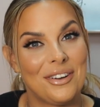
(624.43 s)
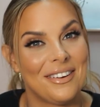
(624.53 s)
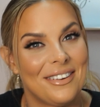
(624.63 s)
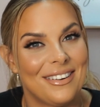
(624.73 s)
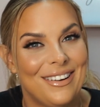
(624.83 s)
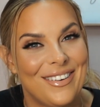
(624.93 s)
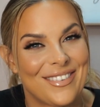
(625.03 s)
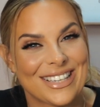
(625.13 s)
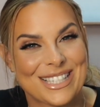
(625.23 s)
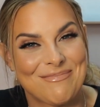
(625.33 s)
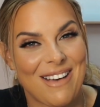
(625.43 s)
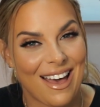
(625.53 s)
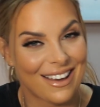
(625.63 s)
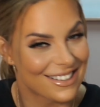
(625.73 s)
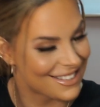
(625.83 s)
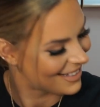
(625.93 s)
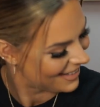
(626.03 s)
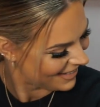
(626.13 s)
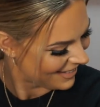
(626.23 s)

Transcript: or expect.